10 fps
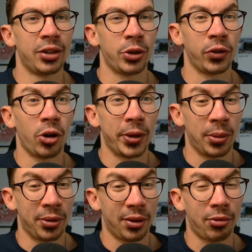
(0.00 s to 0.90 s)
I've got to be up
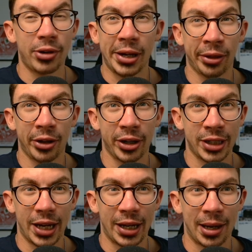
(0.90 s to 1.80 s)
at 3:30
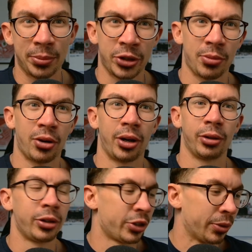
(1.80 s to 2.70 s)
a.m. tomorrow
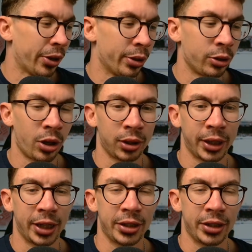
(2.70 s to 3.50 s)
because I'm going on holiday